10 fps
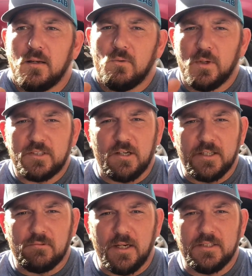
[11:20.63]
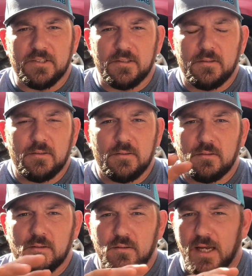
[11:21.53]
to crank the razor,
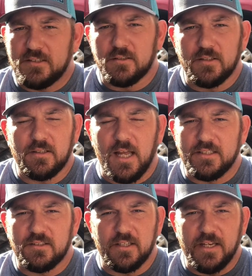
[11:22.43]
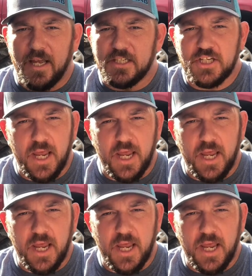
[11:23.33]
lights on the dash,